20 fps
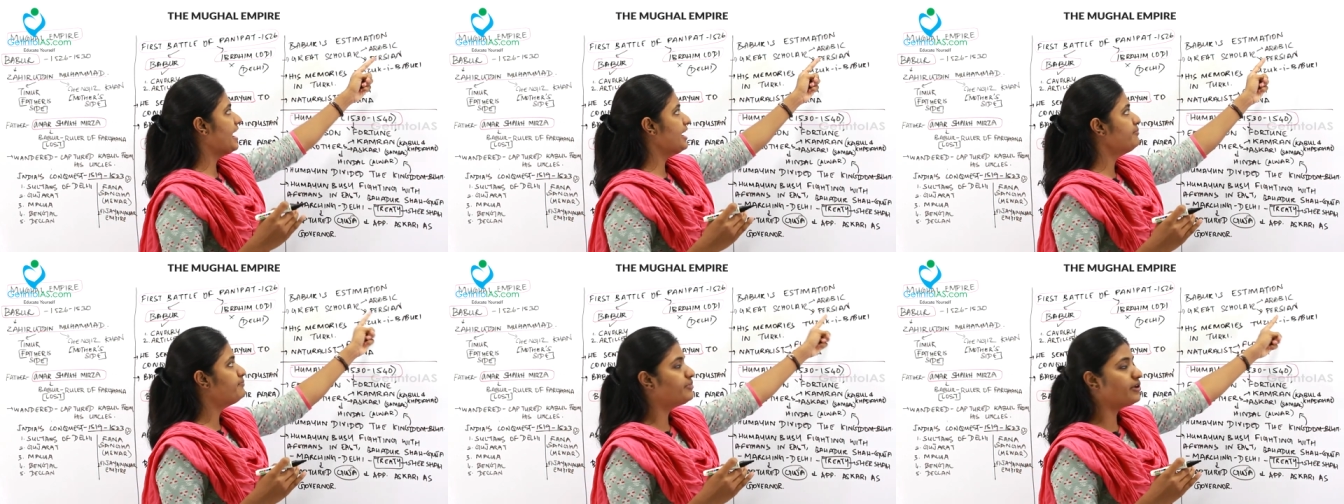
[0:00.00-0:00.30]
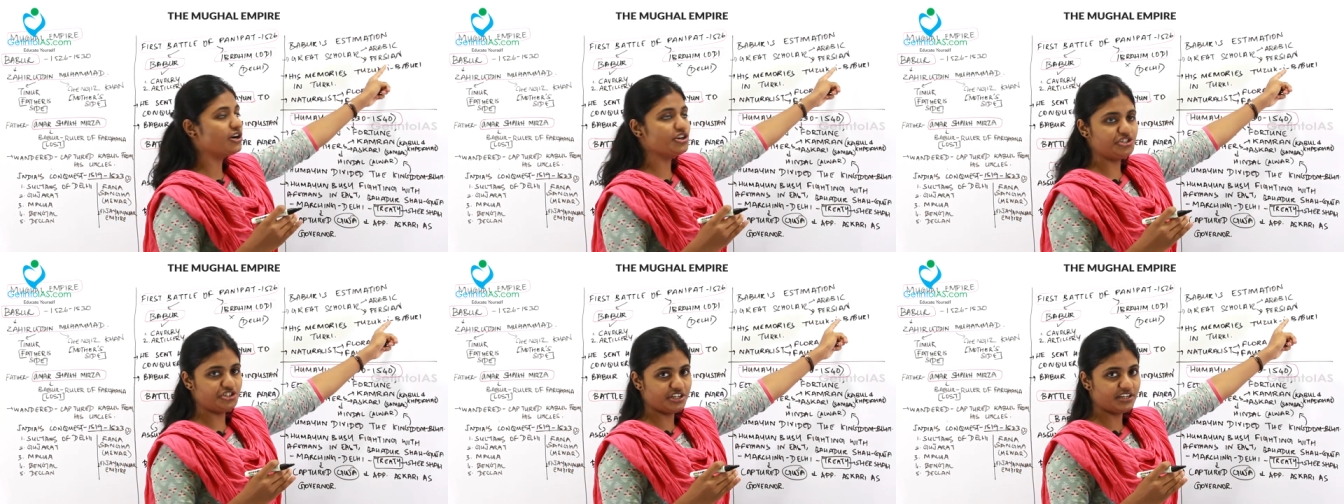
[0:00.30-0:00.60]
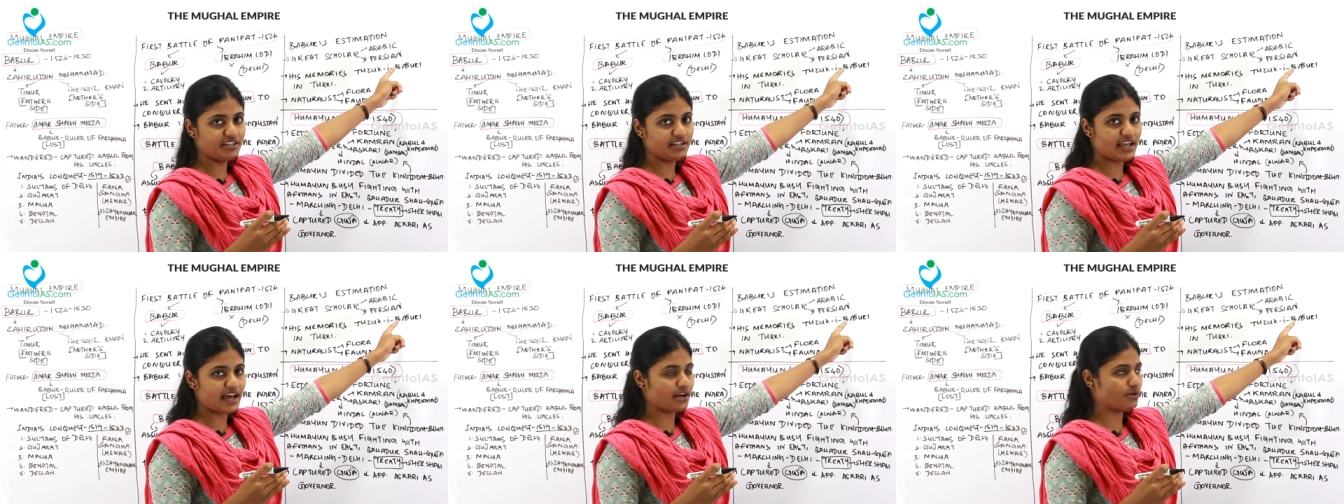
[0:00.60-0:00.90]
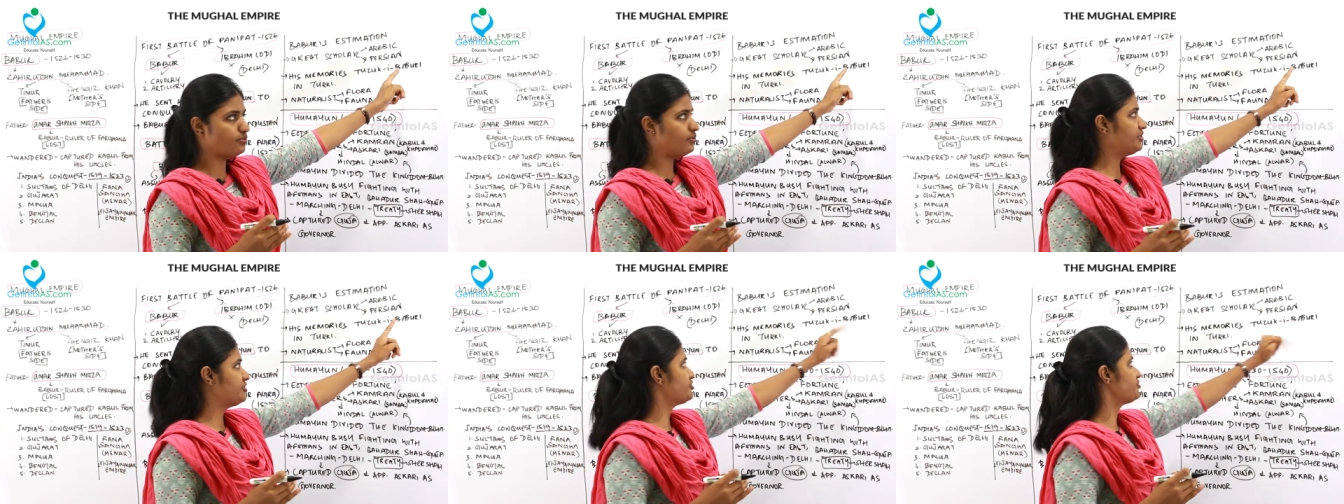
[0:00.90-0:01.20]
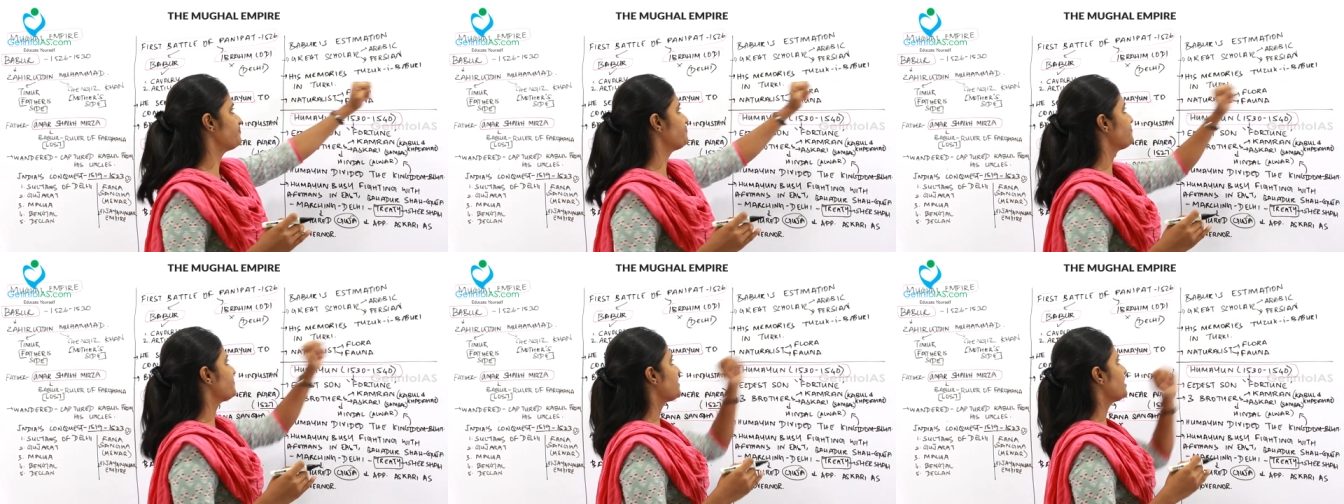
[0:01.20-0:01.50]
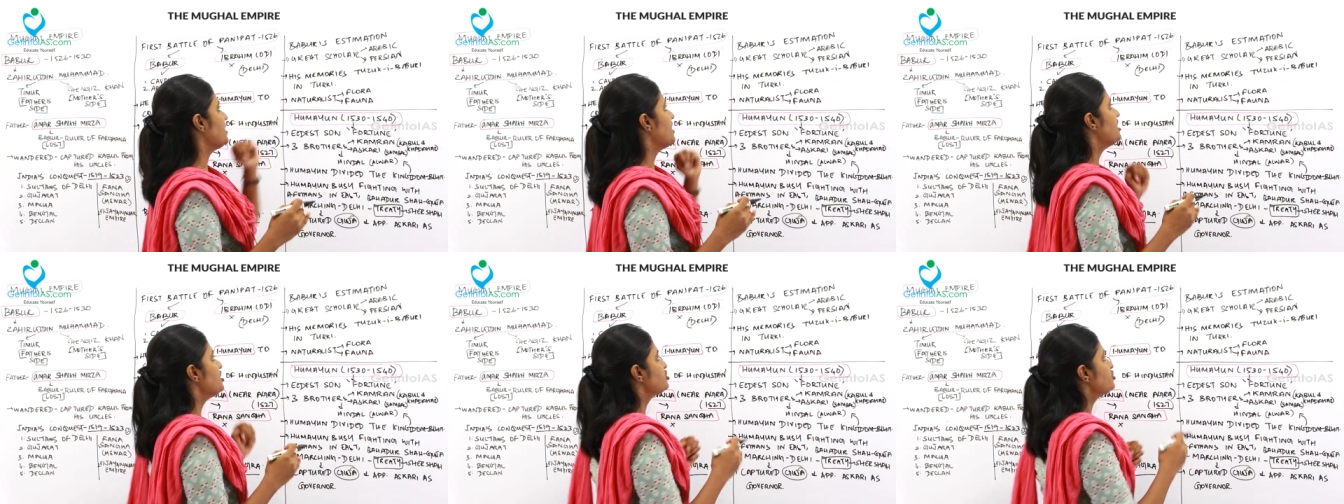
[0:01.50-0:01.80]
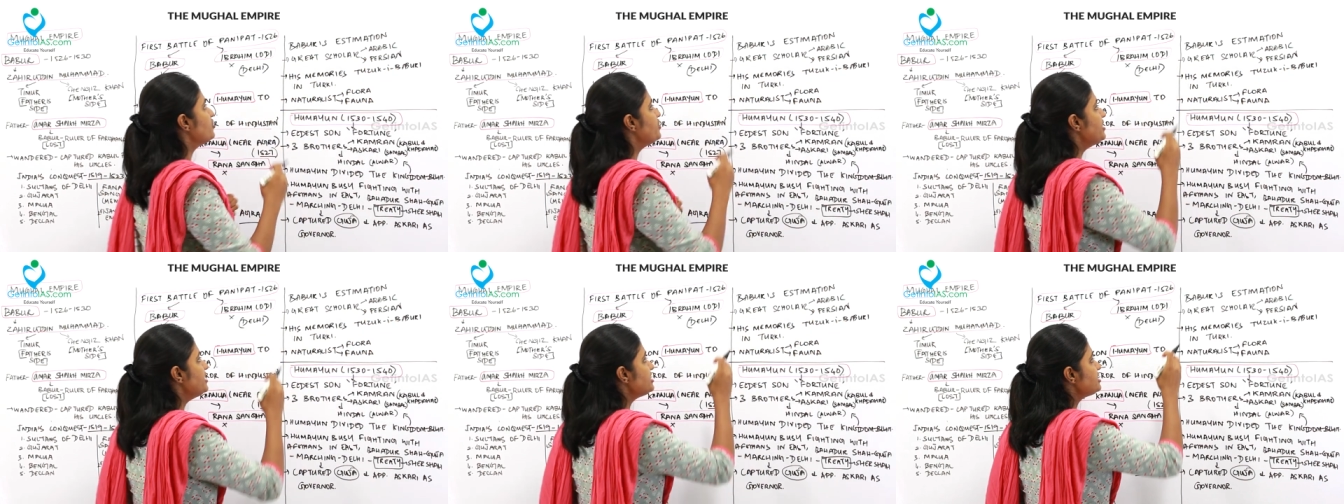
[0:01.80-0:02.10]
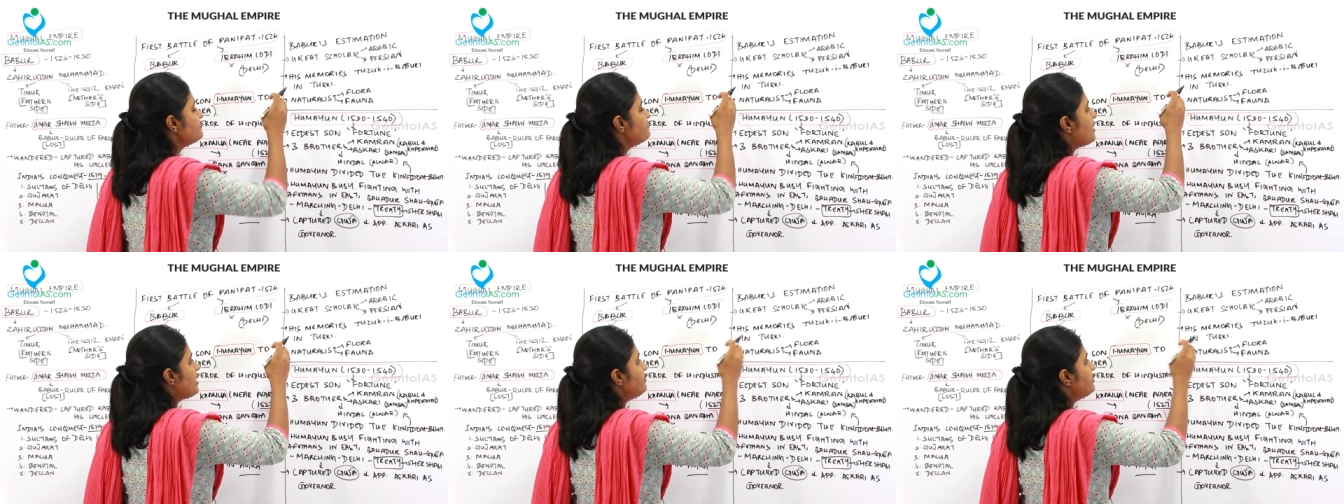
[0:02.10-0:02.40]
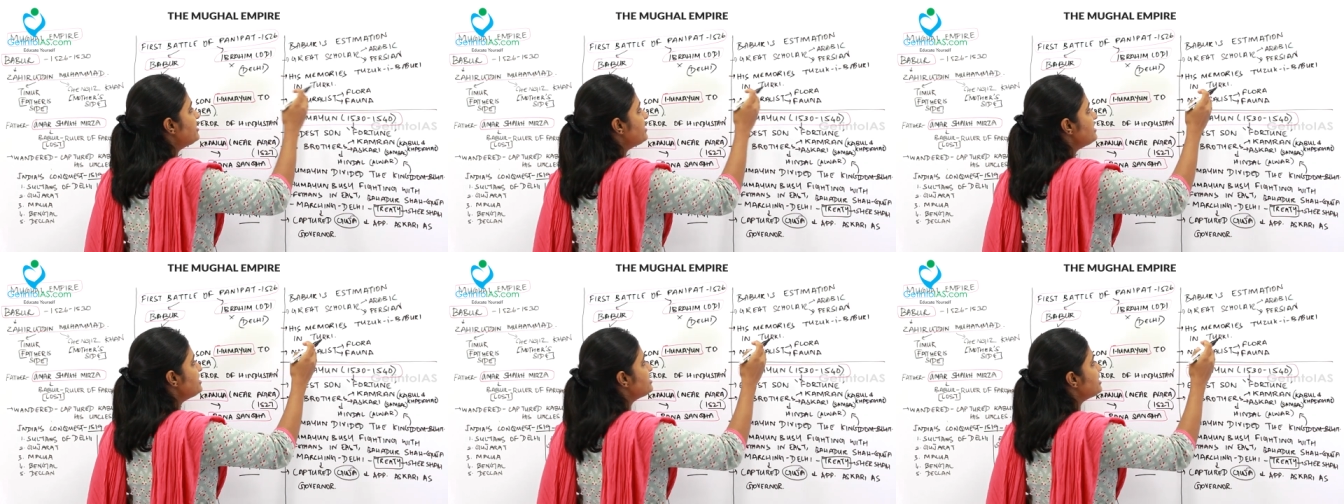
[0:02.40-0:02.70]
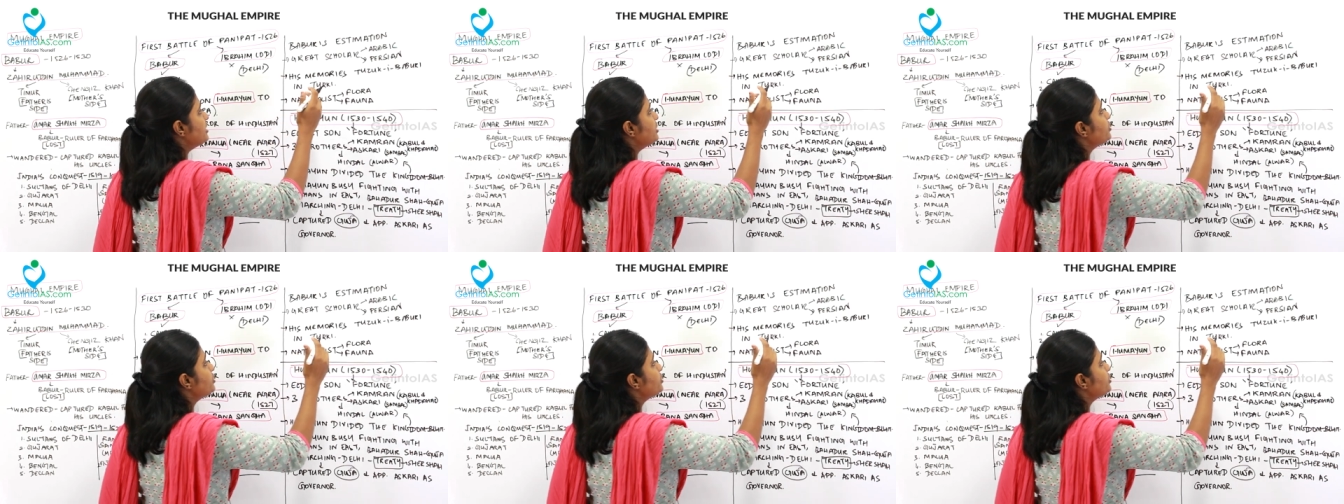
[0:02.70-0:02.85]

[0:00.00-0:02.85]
and Persian language. So his memories